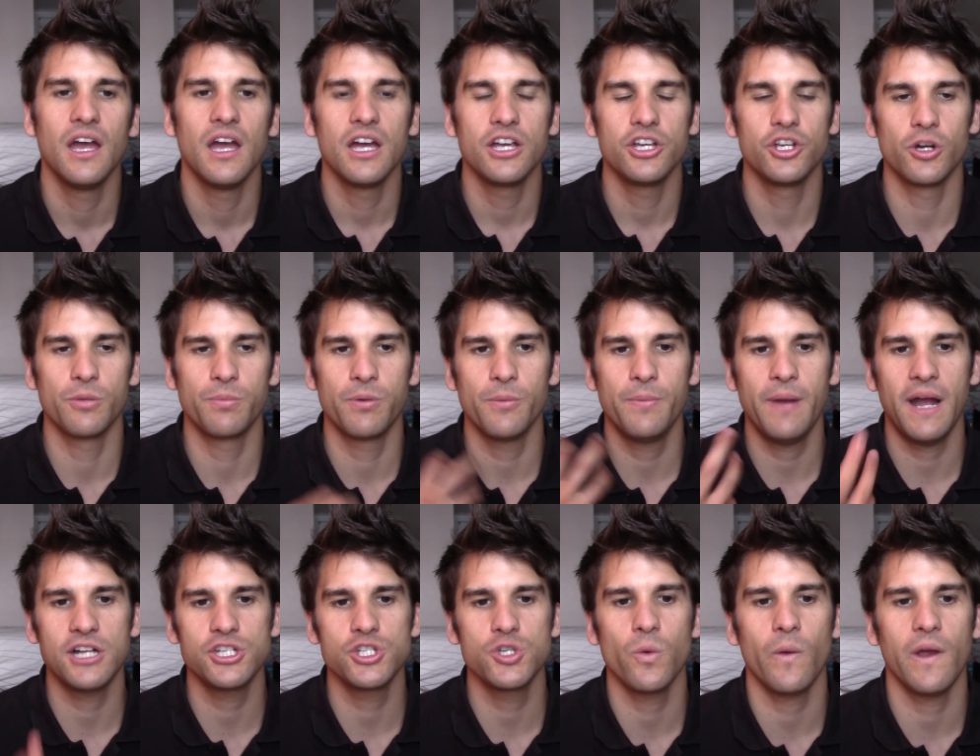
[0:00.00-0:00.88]
you're
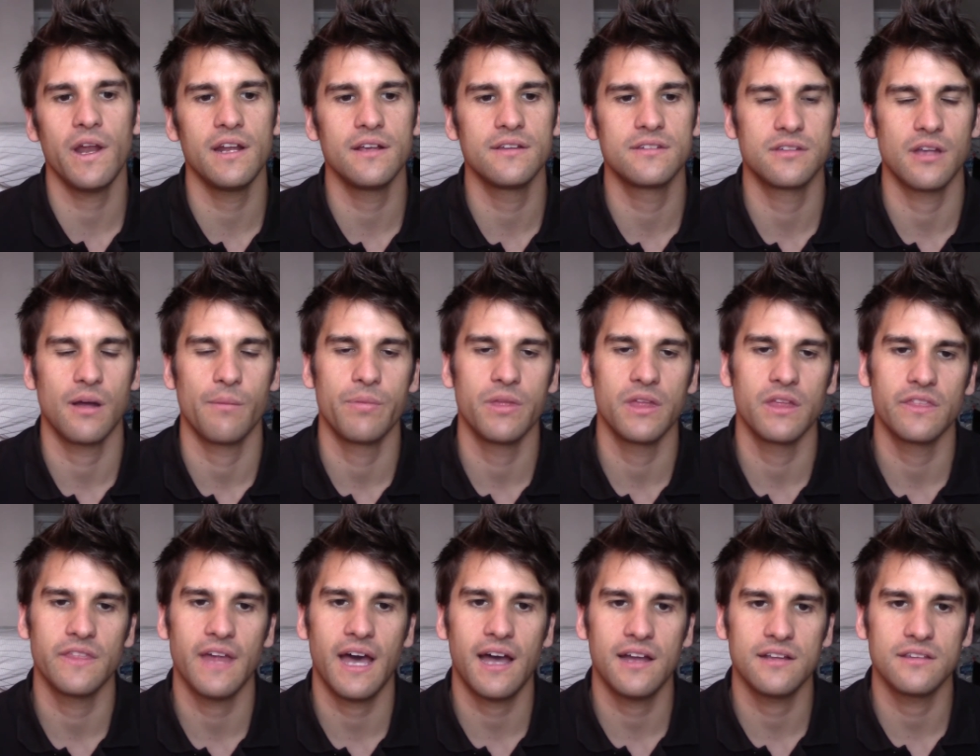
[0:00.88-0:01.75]
perpetuating something
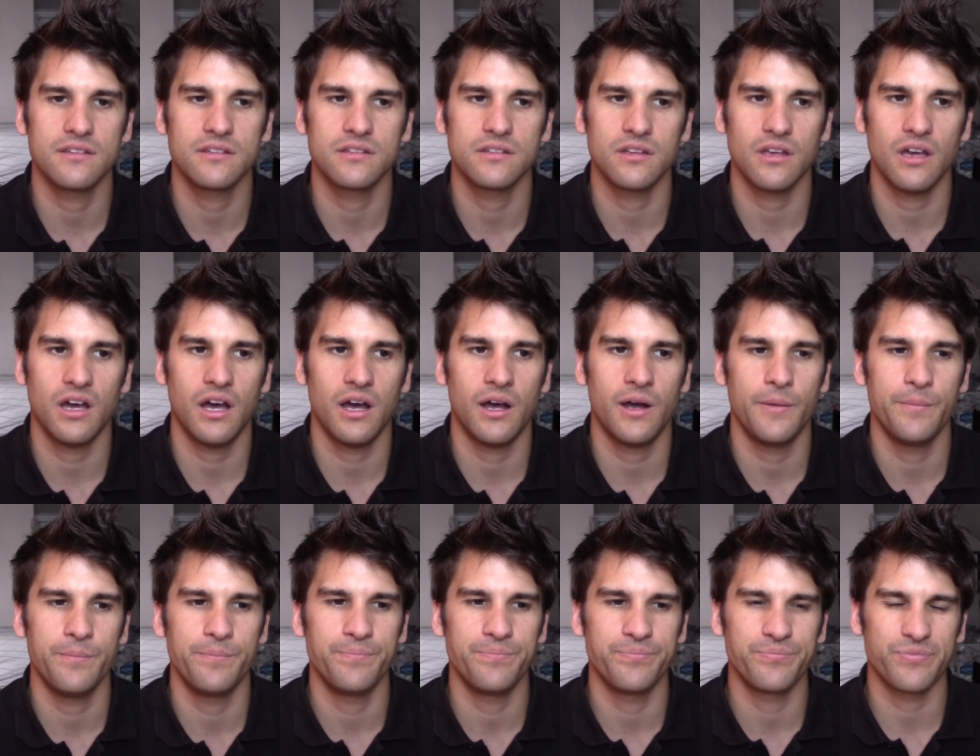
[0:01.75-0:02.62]
that's,
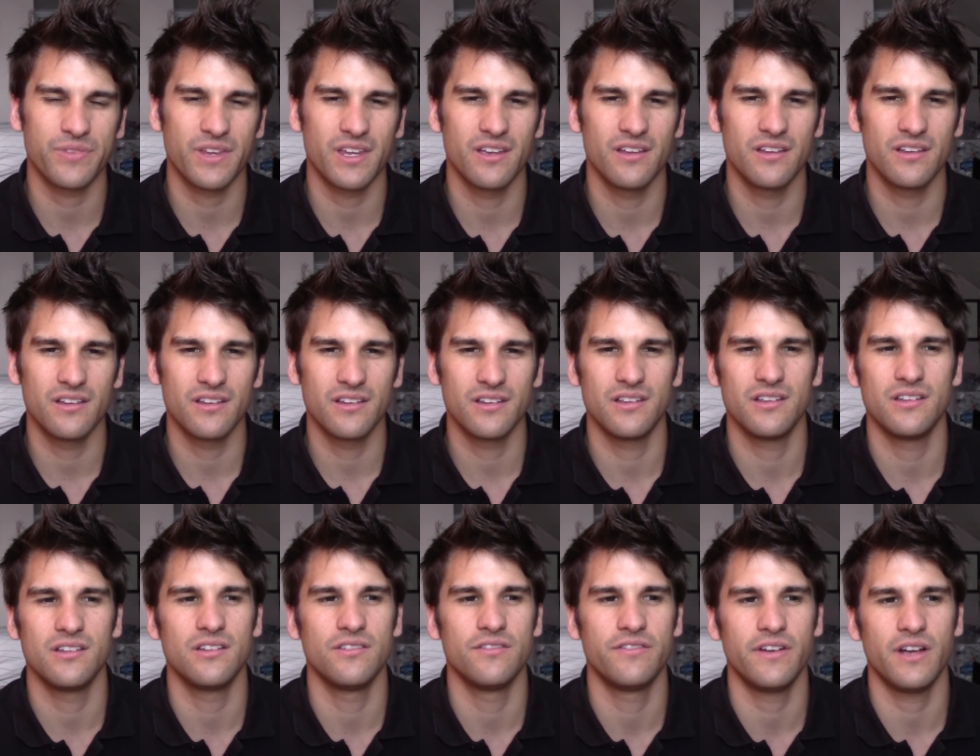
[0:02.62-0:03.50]

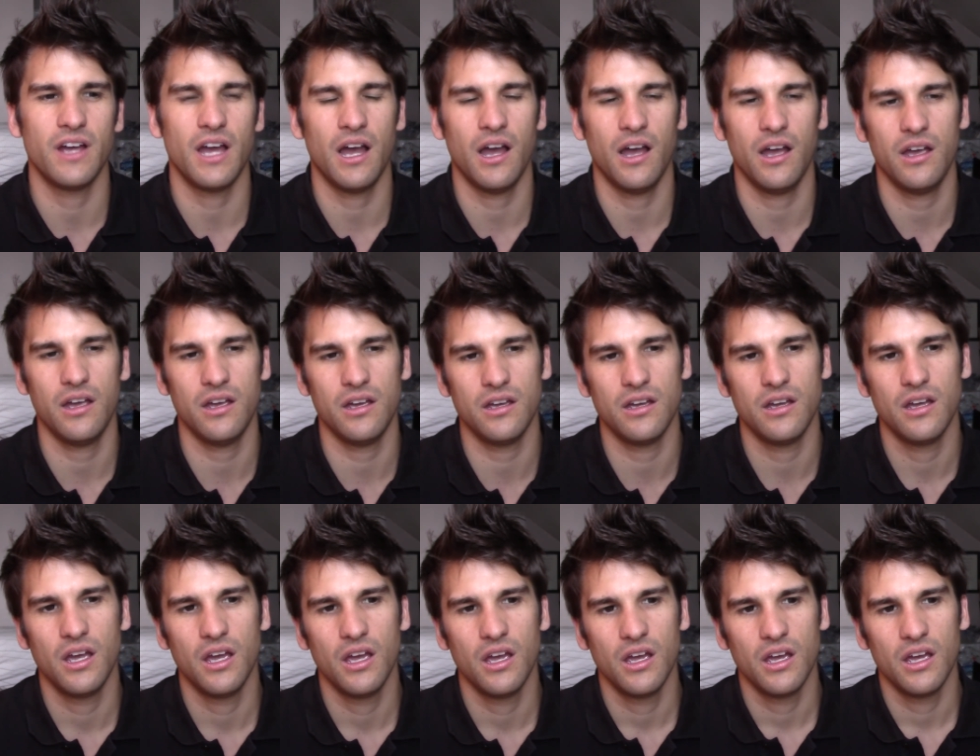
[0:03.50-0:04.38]

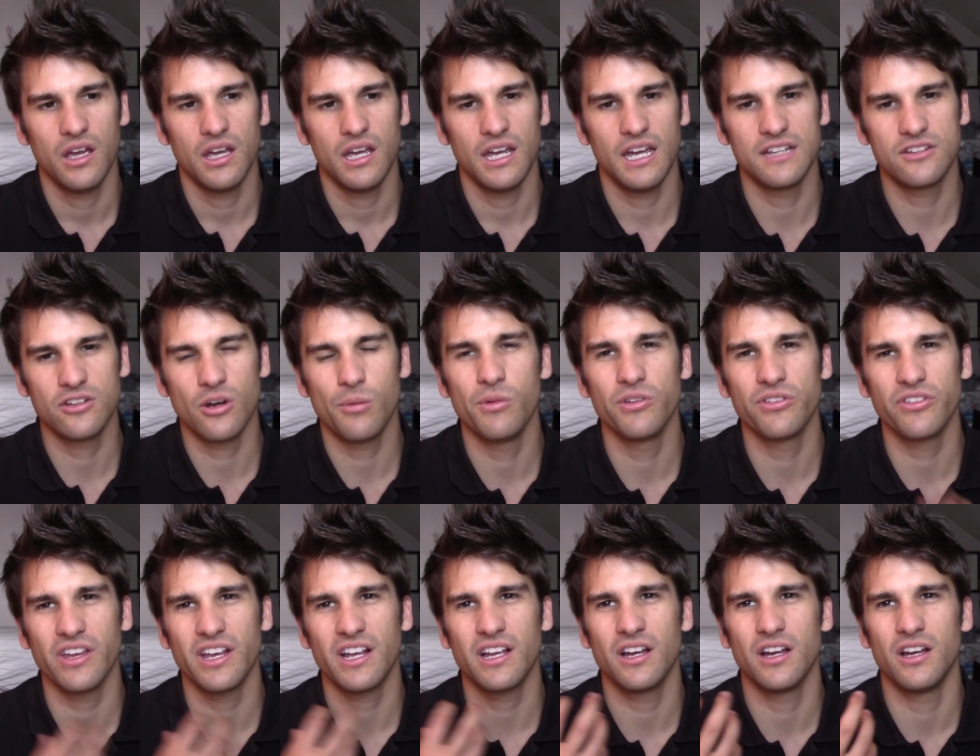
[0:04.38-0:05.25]
it's almost
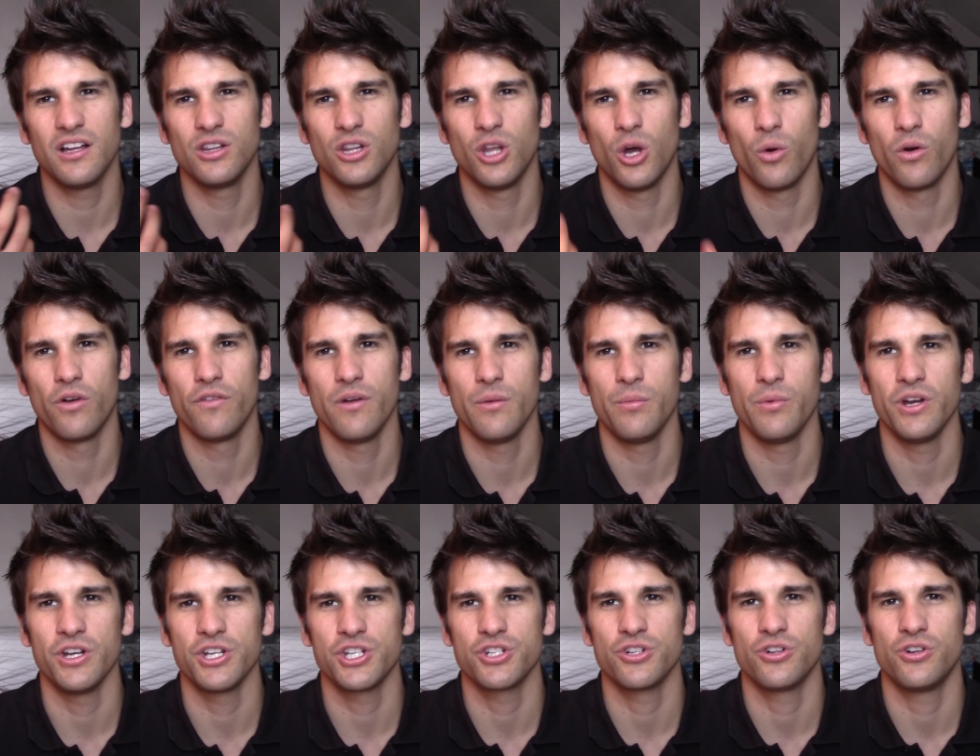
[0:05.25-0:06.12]
like a lower
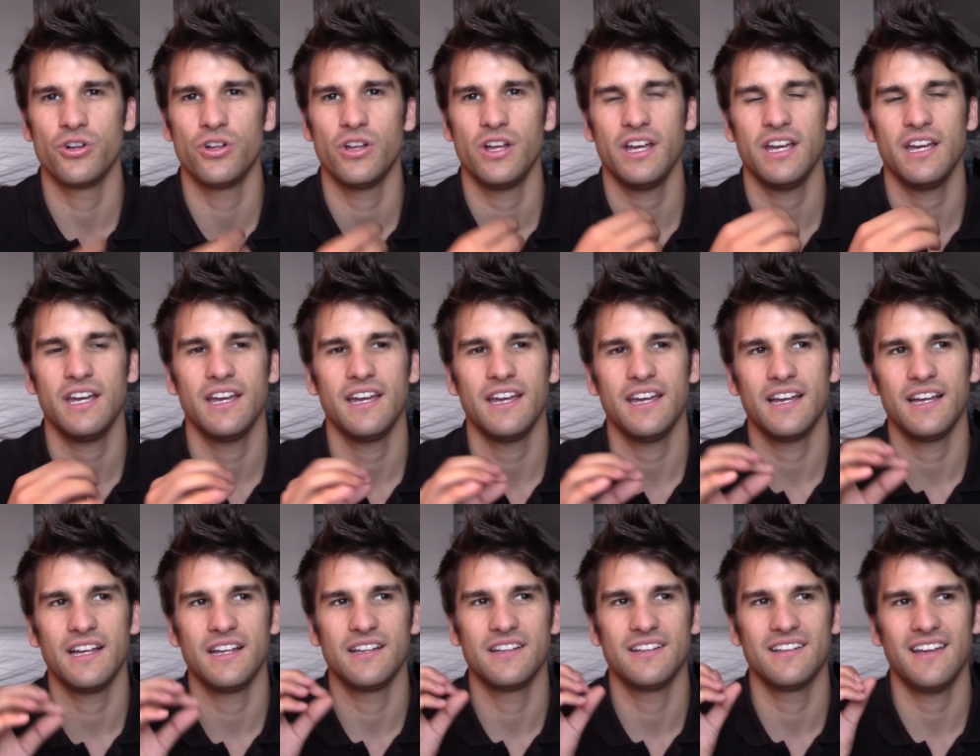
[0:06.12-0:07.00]
vibrational
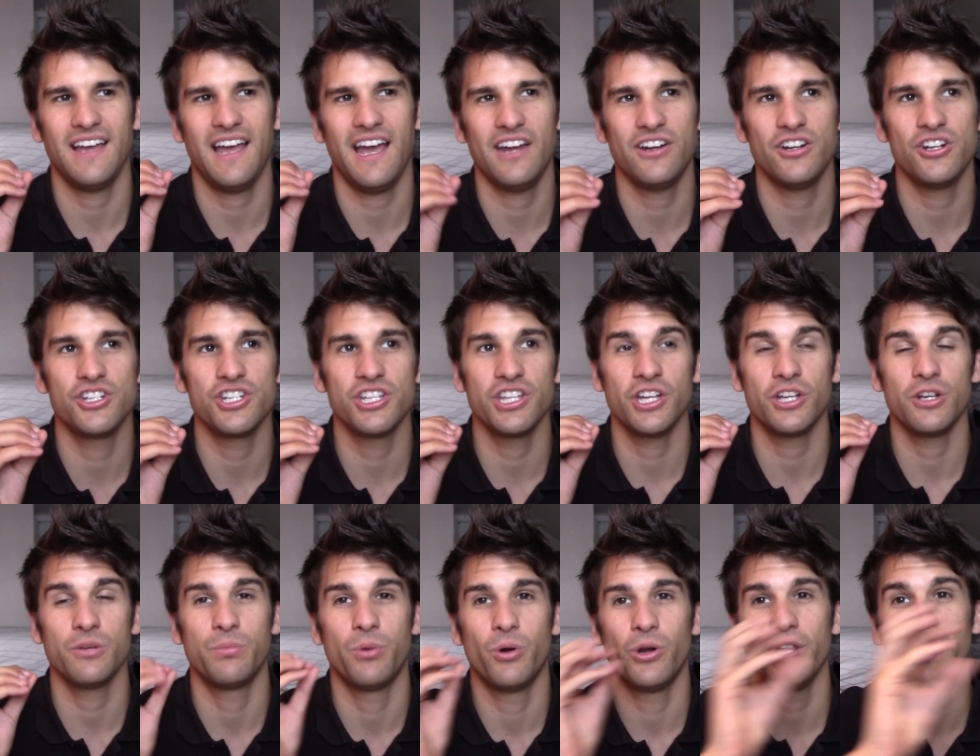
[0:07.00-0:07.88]
energy that
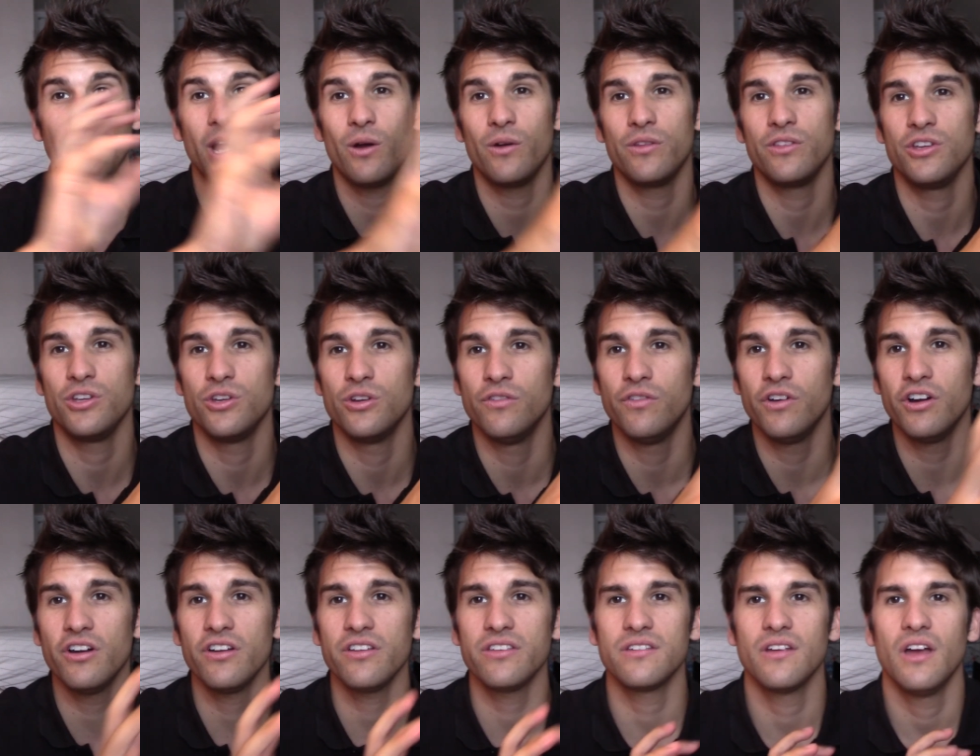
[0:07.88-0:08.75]
you're putting out in the
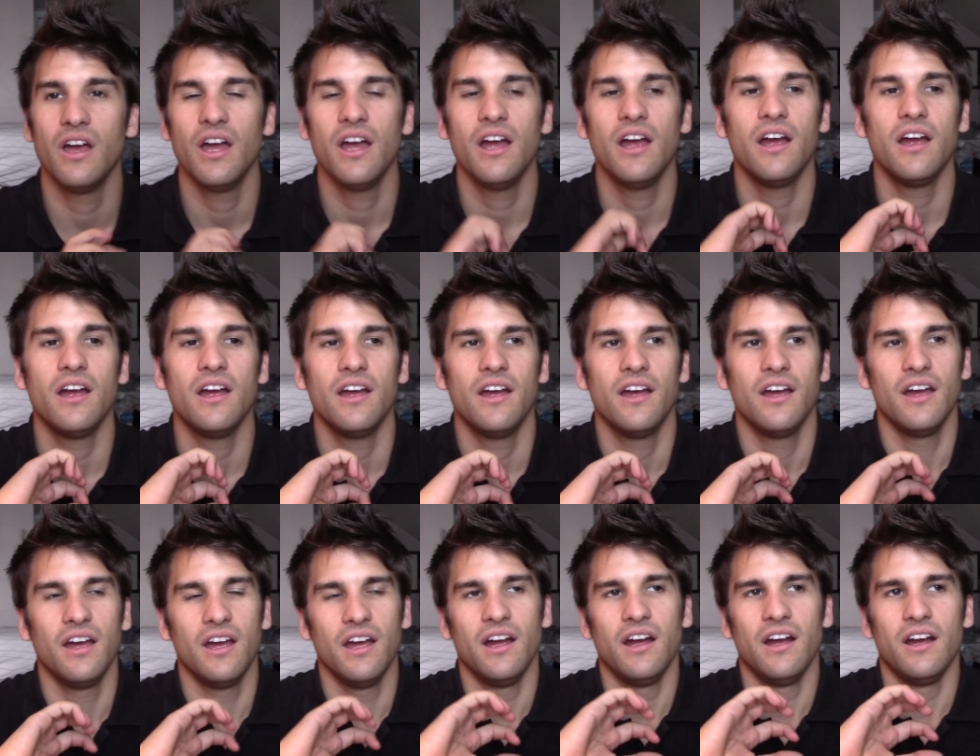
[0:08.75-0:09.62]
universe.
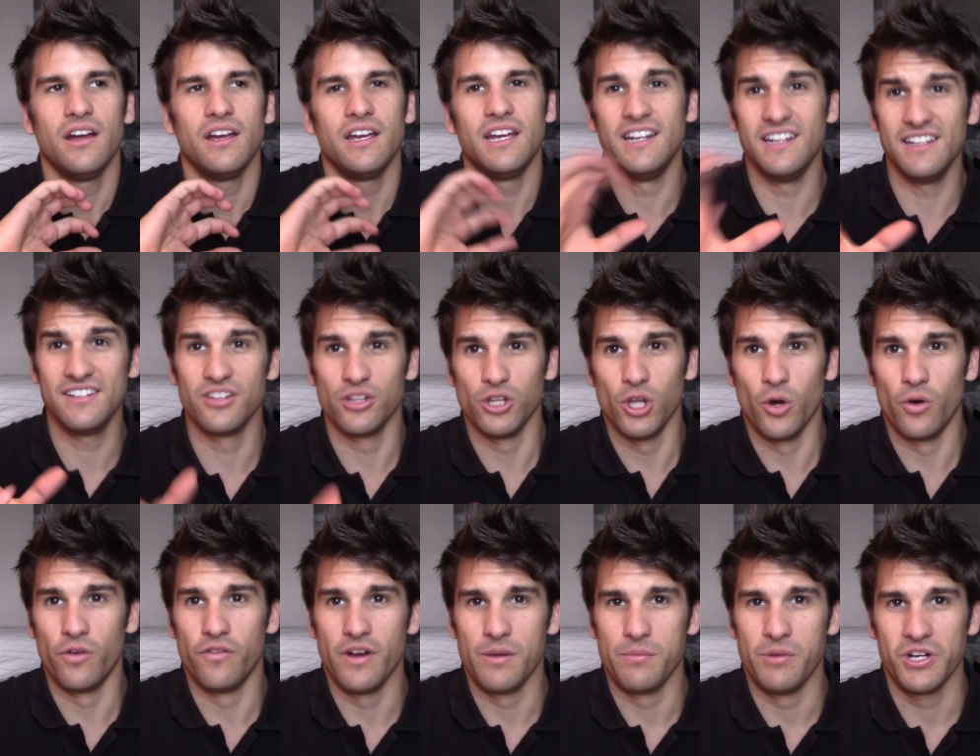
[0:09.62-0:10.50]
It is a
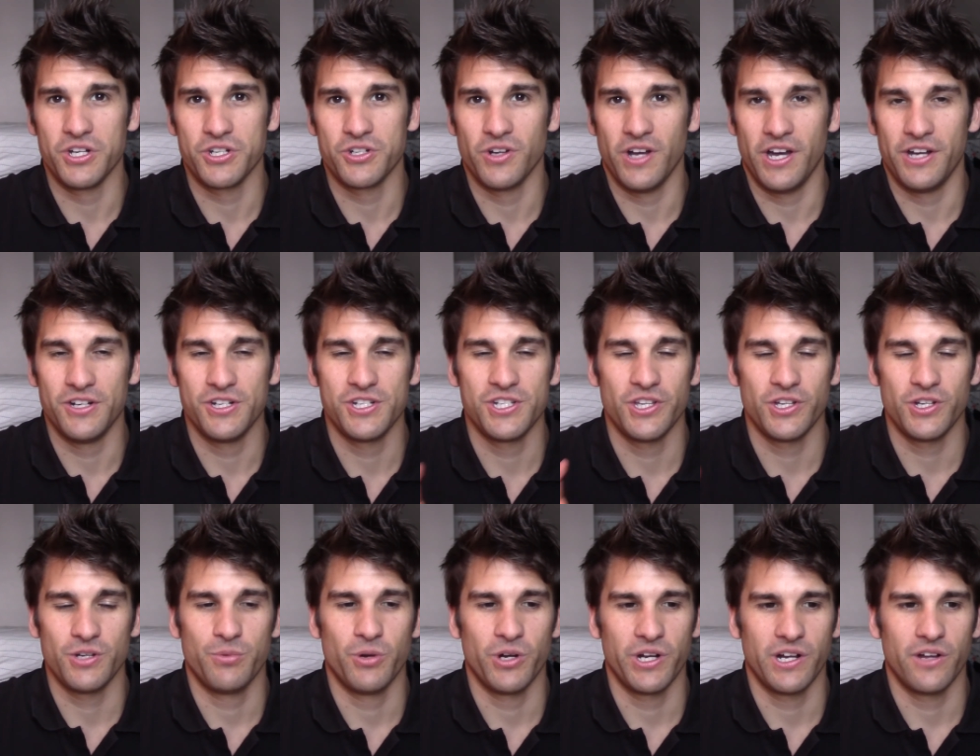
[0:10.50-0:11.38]
lower vibrational energy that
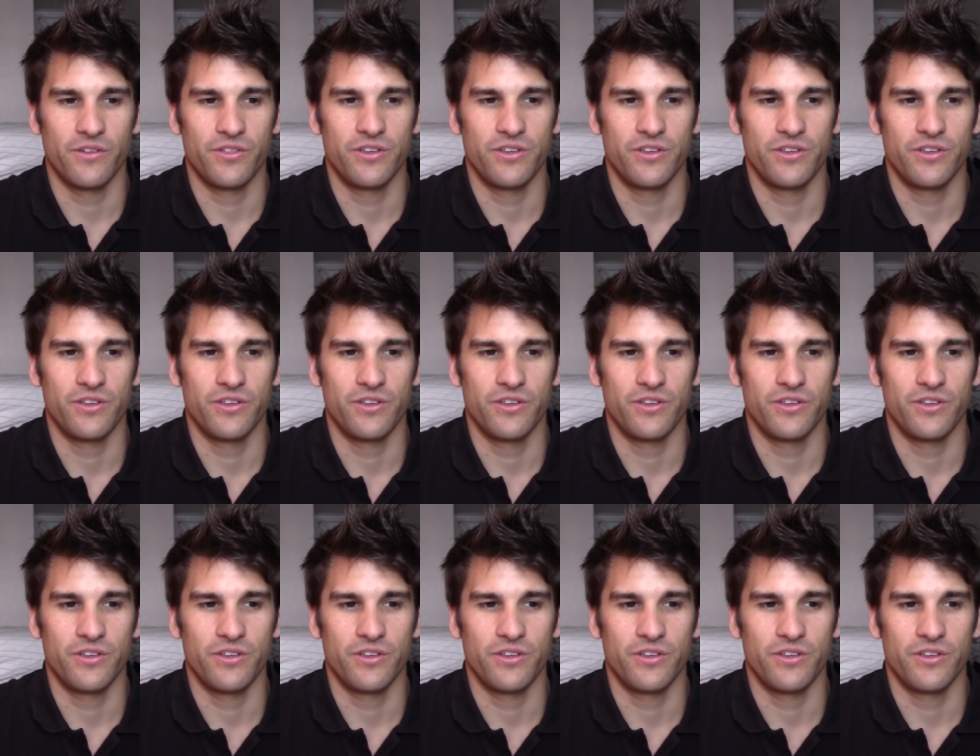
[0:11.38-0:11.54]
you're putting out the